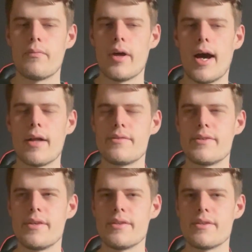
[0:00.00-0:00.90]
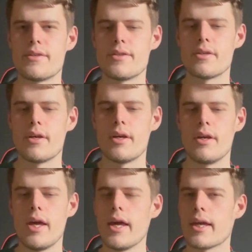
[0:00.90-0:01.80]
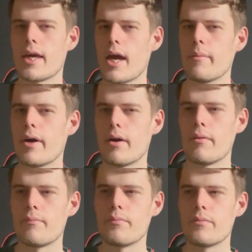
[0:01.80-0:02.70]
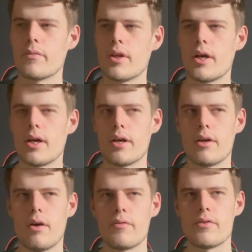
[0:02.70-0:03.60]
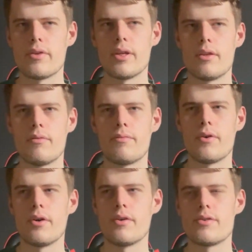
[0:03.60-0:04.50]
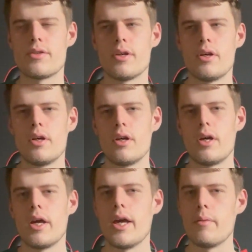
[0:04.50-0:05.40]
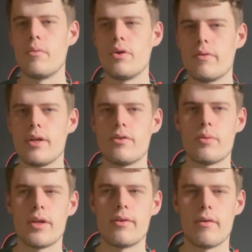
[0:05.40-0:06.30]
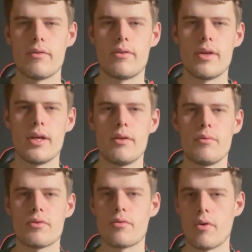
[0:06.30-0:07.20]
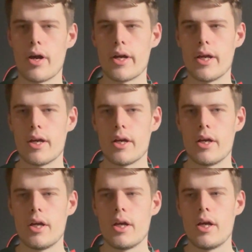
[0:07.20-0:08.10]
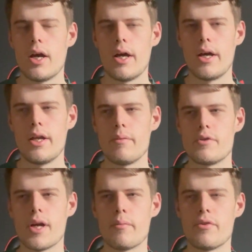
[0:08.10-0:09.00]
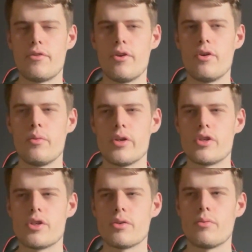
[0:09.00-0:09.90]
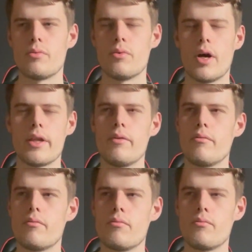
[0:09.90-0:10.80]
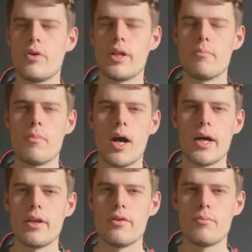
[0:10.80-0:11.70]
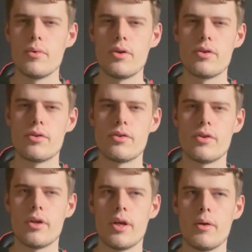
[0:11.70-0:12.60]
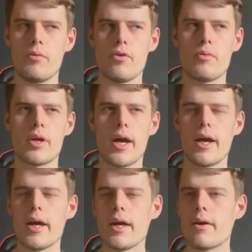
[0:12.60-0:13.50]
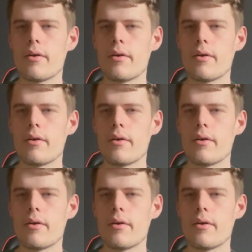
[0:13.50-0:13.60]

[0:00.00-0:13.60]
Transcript: had since It came out. Obviously the first It movie in 2017 was great, and It Chapter 2, which I didn't really mind as much. It was okay,